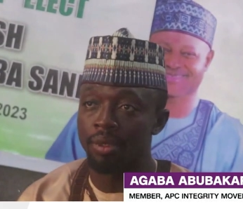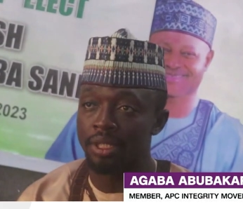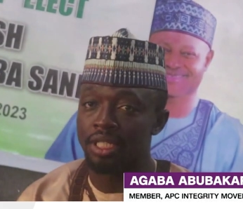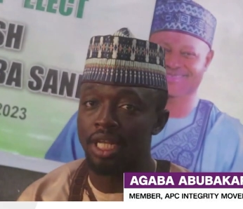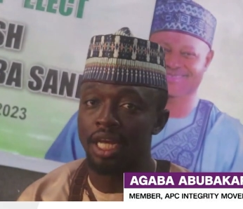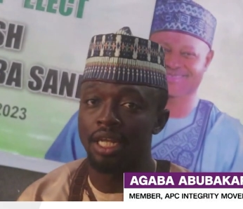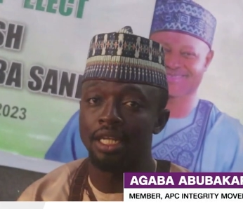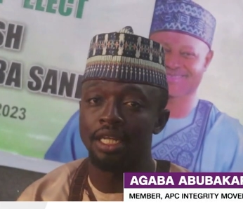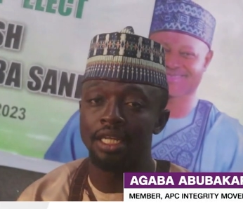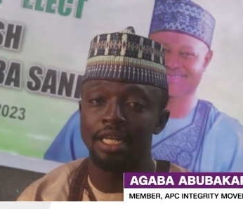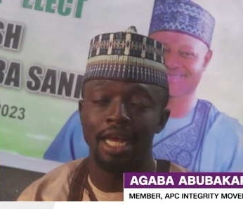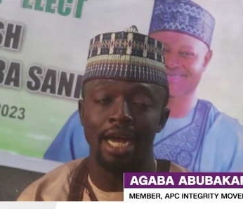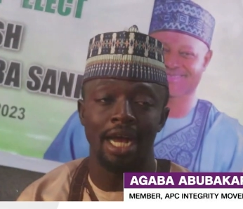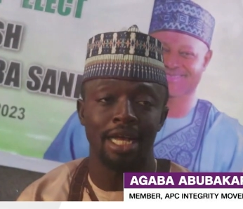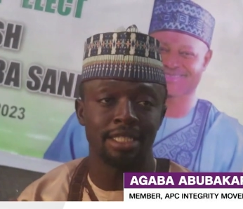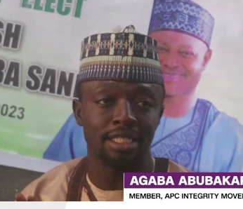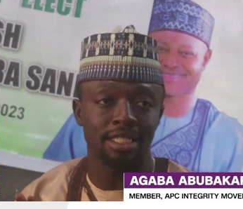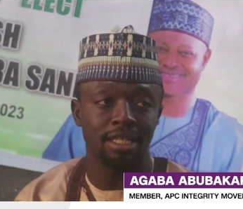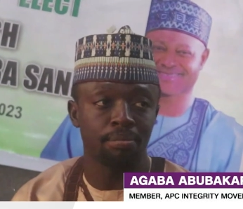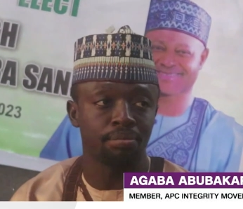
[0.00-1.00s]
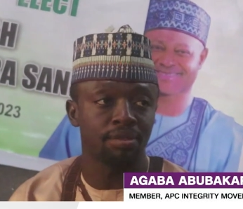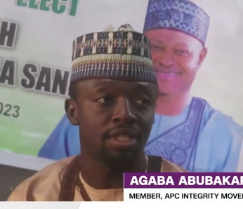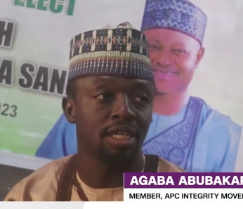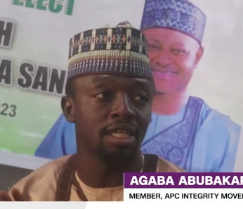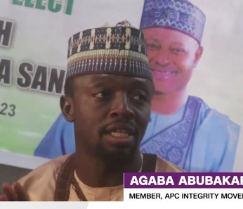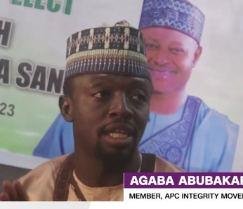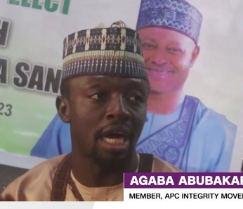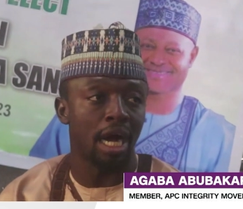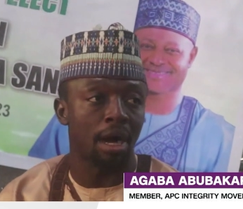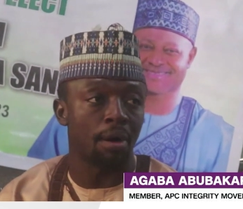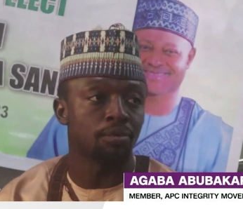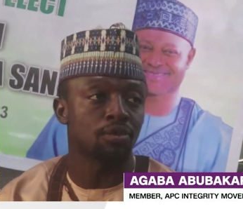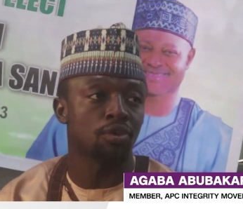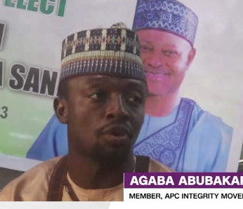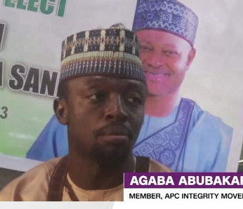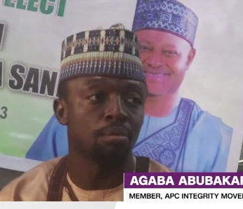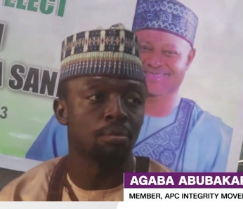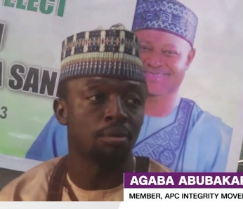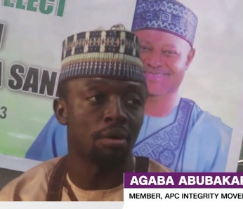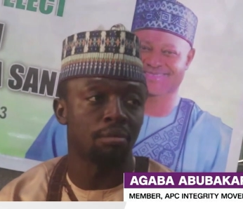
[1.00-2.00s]
Speaker 1: Uba Sani. They accepted the
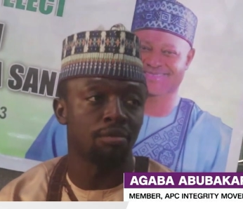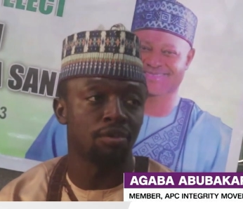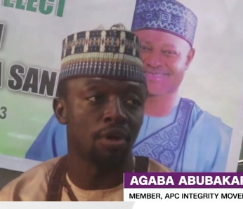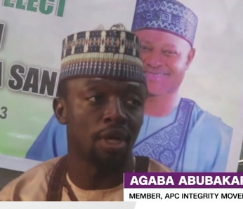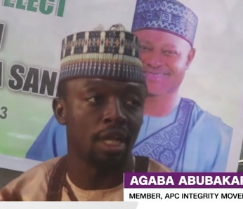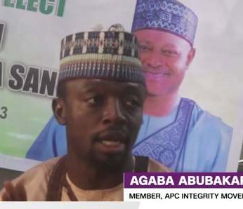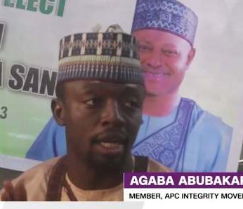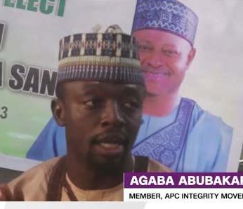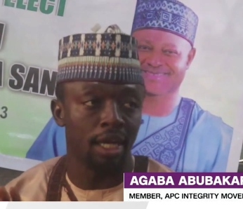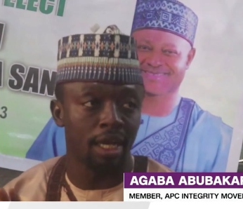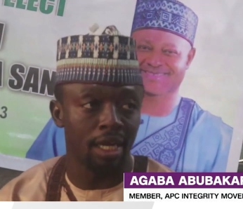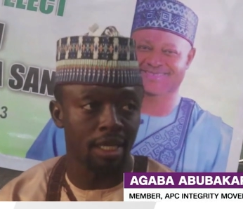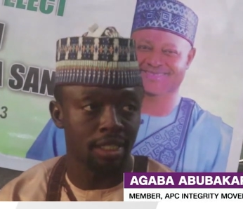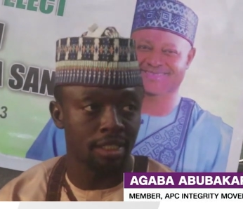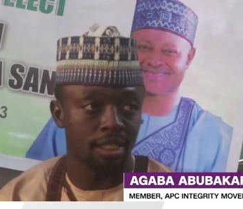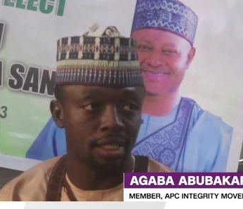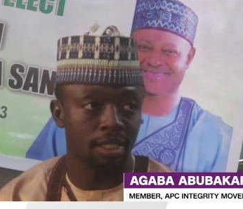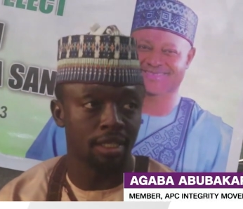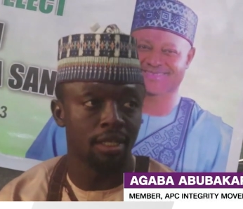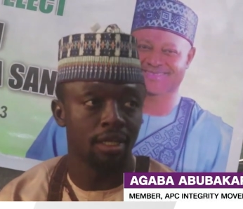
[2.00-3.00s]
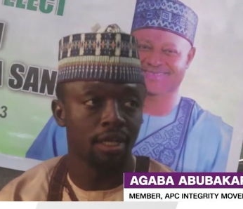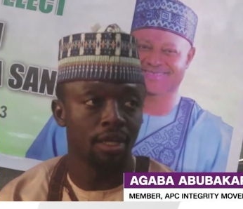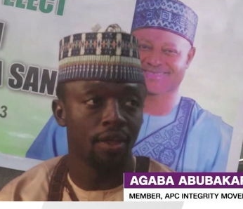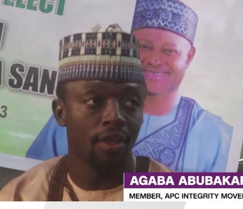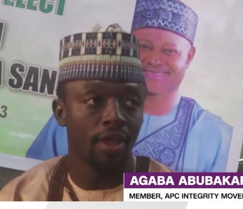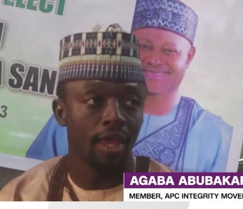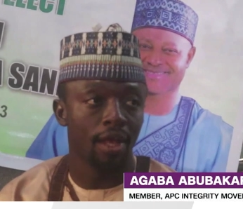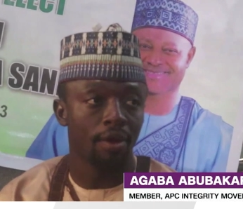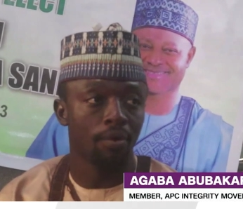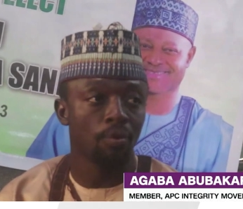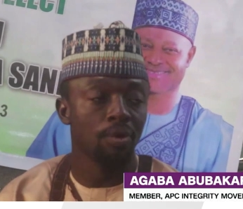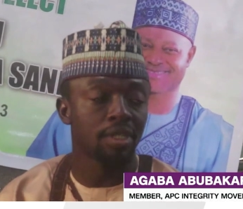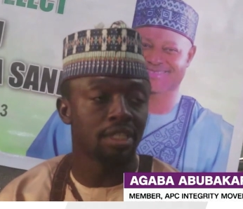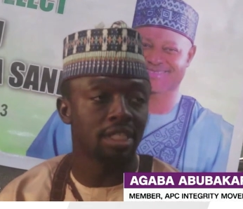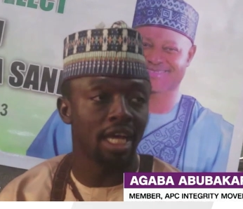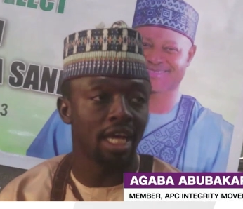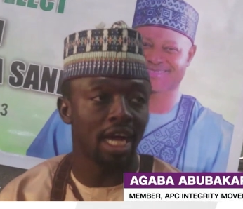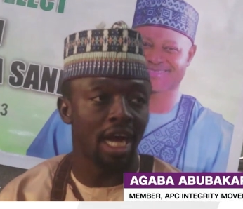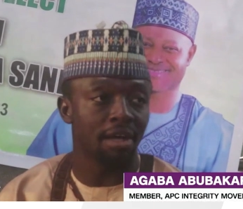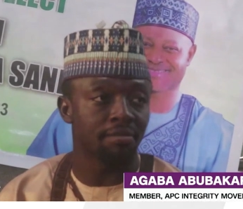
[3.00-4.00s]
outcome of the election,
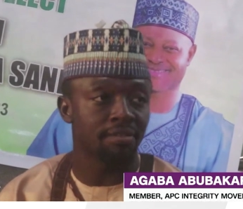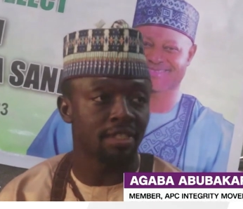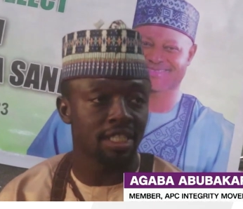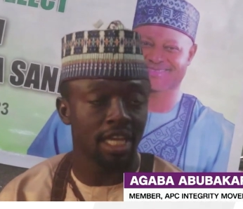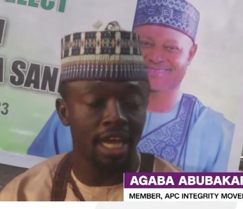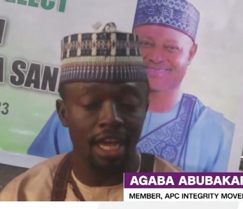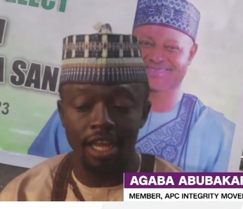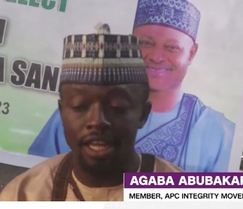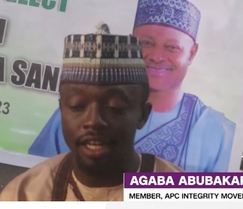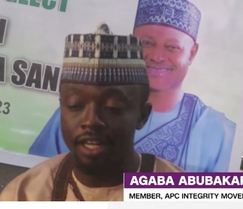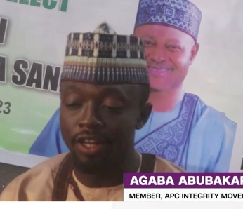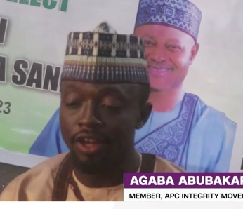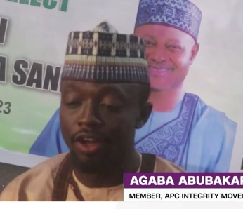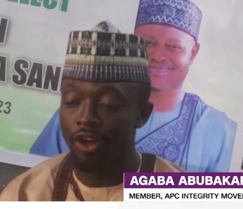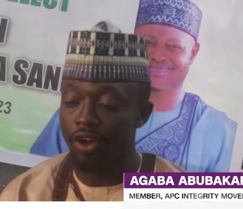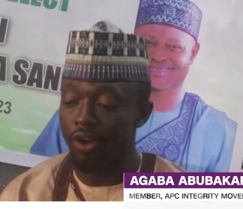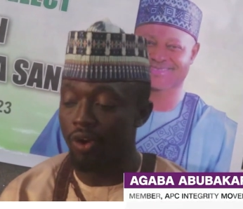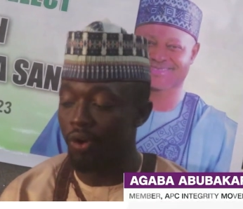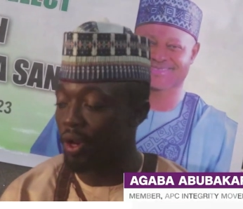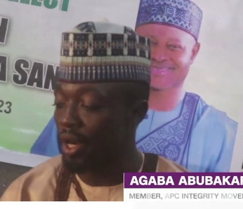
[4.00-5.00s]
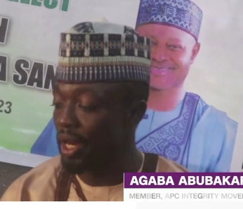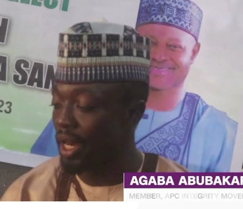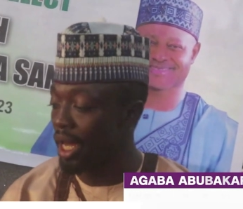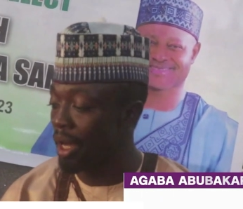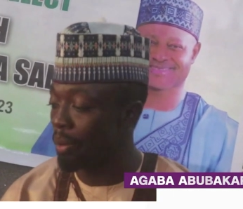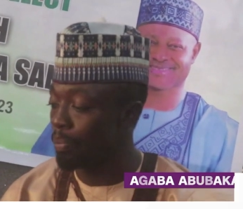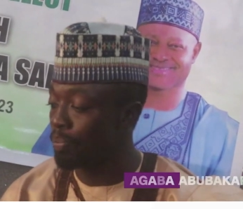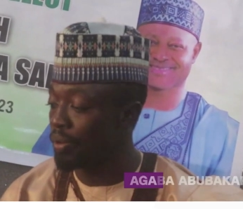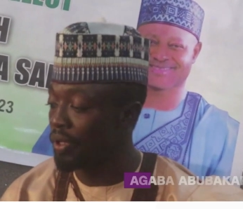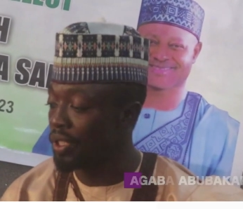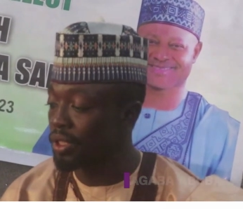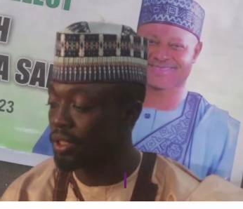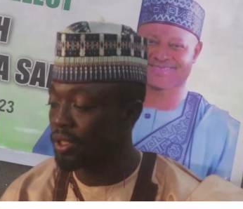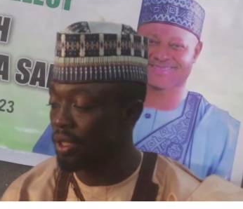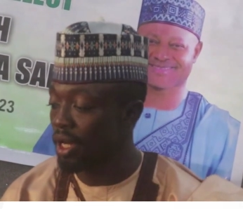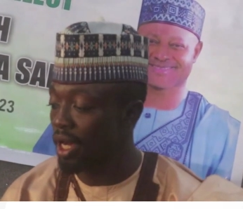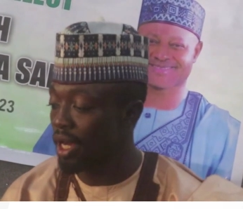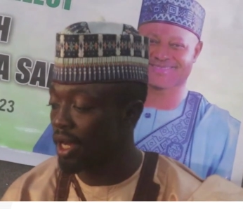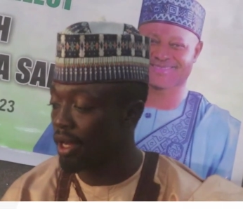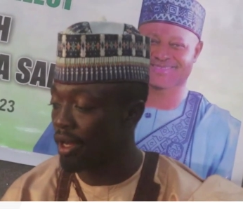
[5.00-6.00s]
which they have signed on their peace
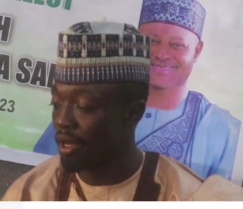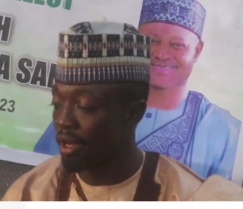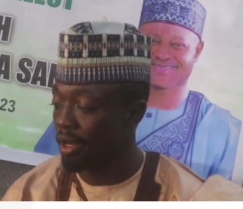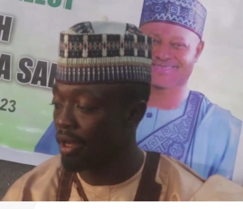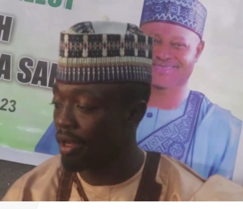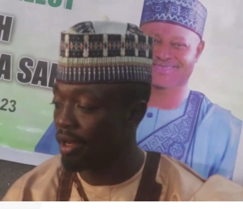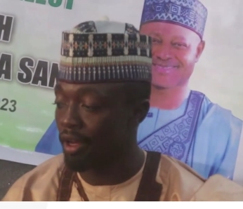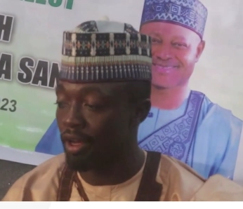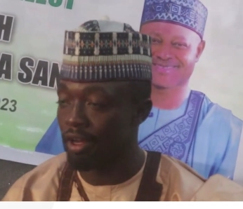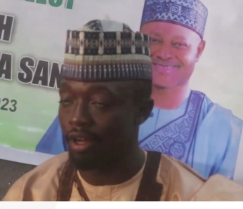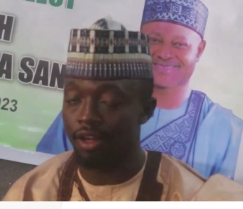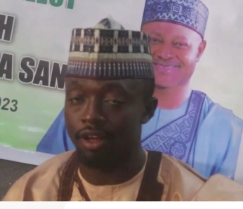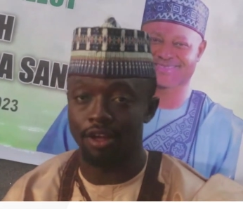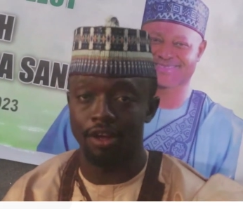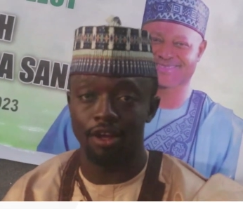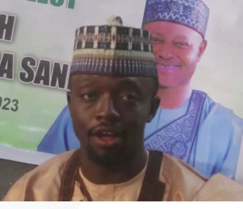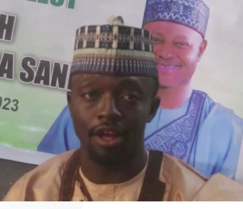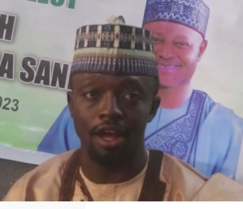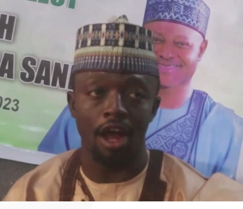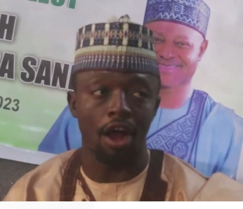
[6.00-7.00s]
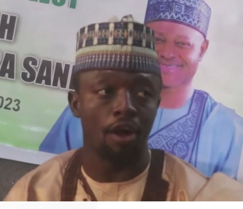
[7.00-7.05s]
uh, accord.